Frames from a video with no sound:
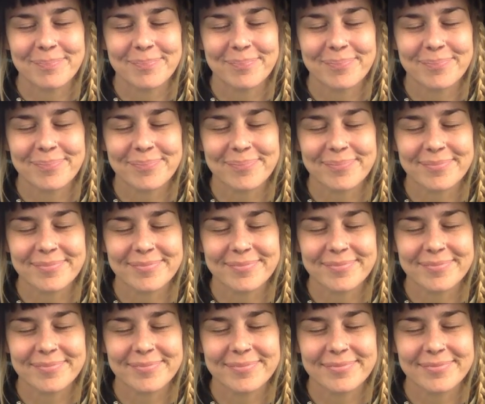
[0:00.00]

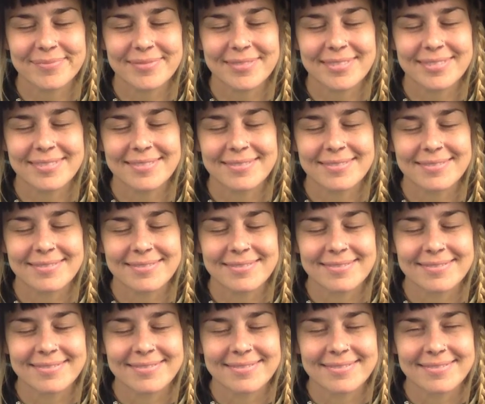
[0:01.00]

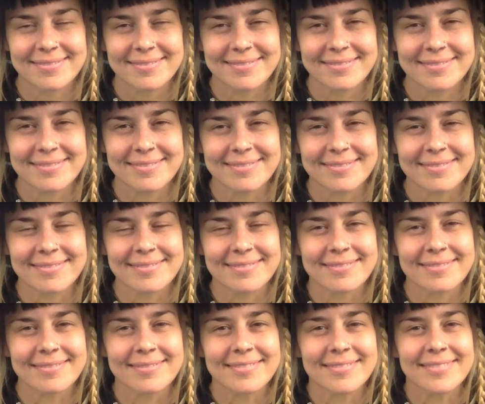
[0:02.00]

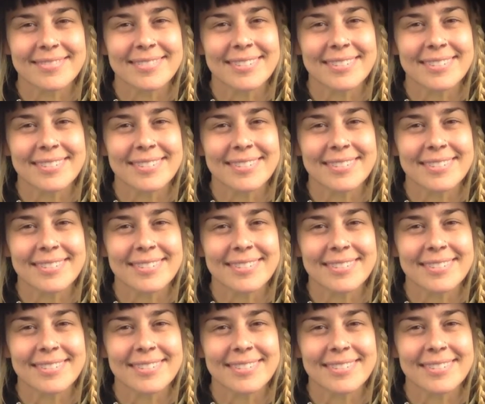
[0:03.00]
Nobody speaks.